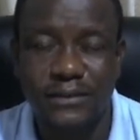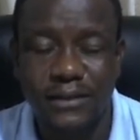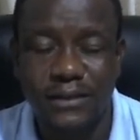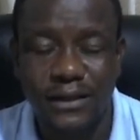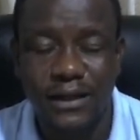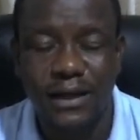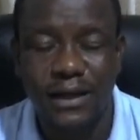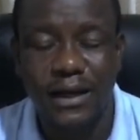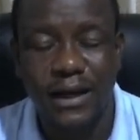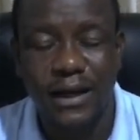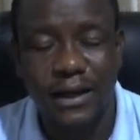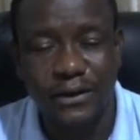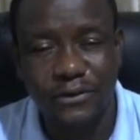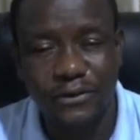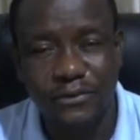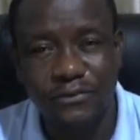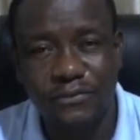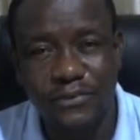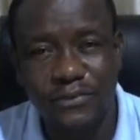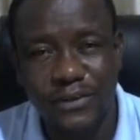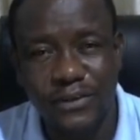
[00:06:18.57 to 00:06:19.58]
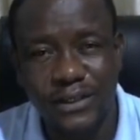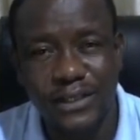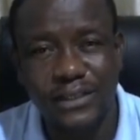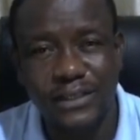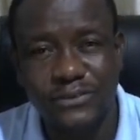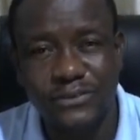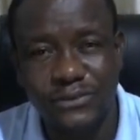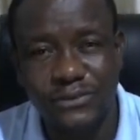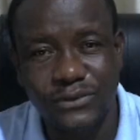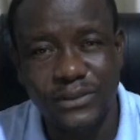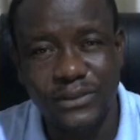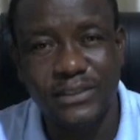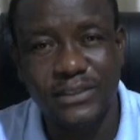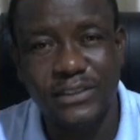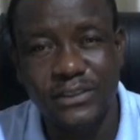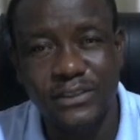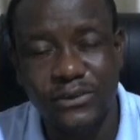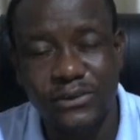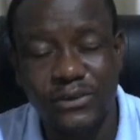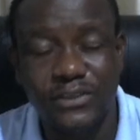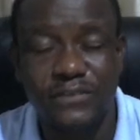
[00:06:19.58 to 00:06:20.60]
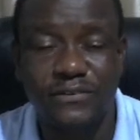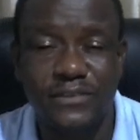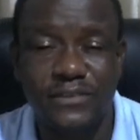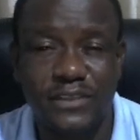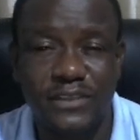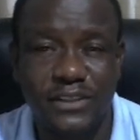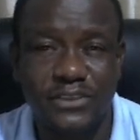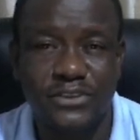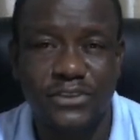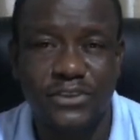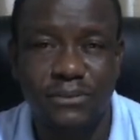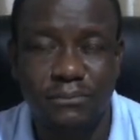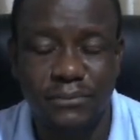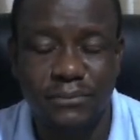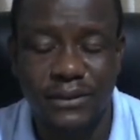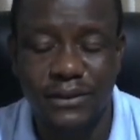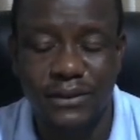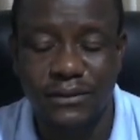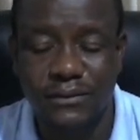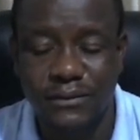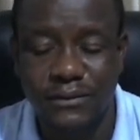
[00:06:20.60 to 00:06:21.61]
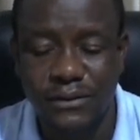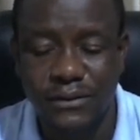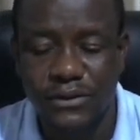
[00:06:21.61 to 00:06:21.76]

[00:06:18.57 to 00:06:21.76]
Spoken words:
and don't forget to hit the notification bell